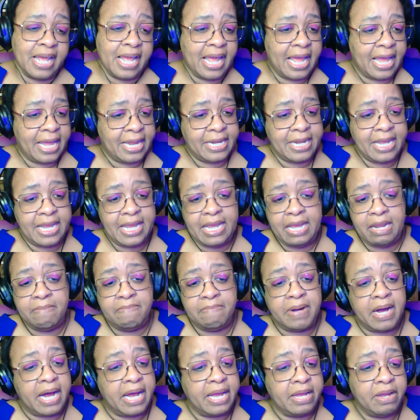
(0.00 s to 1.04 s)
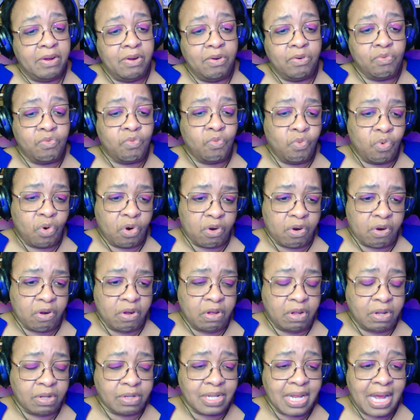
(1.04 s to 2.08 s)
and in my own
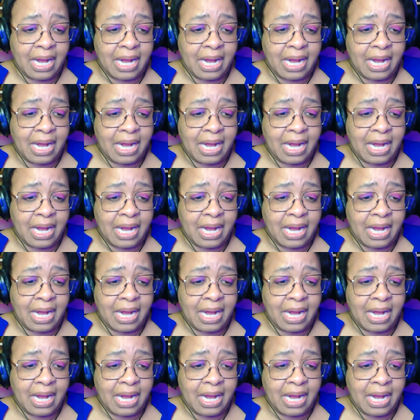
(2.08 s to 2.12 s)
world.